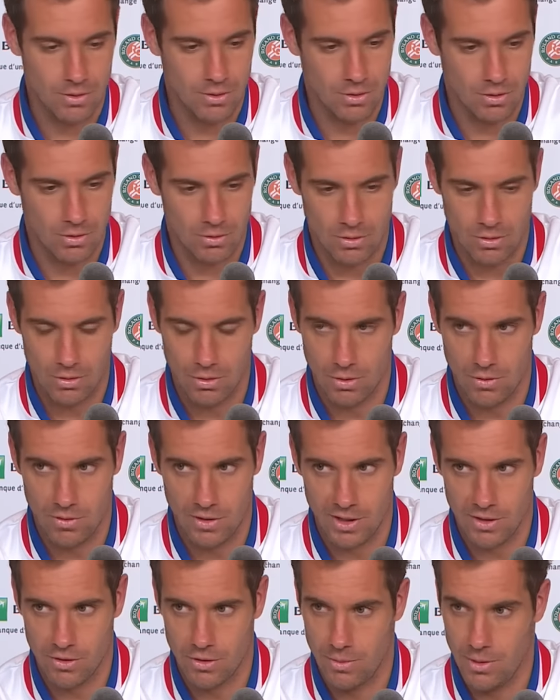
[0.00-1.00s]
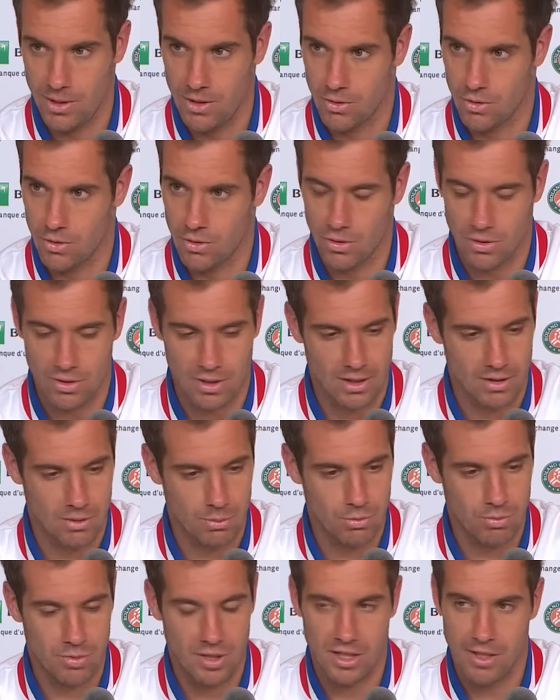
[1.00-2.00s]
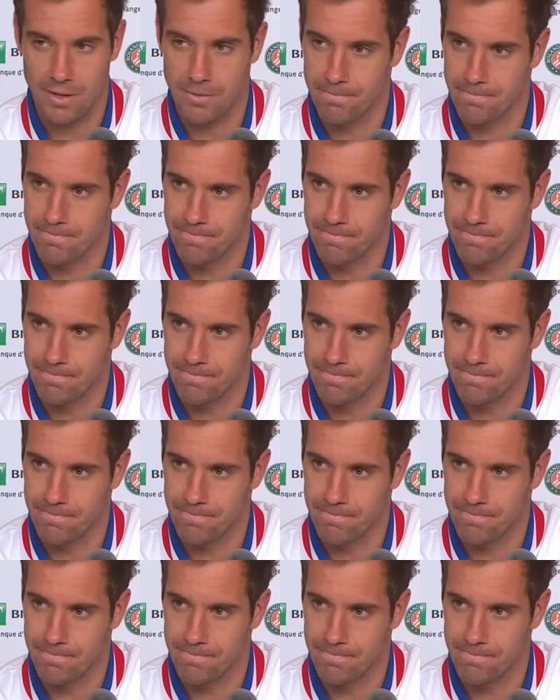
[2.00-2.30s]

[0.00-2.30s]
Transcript: it had gone differently I would have had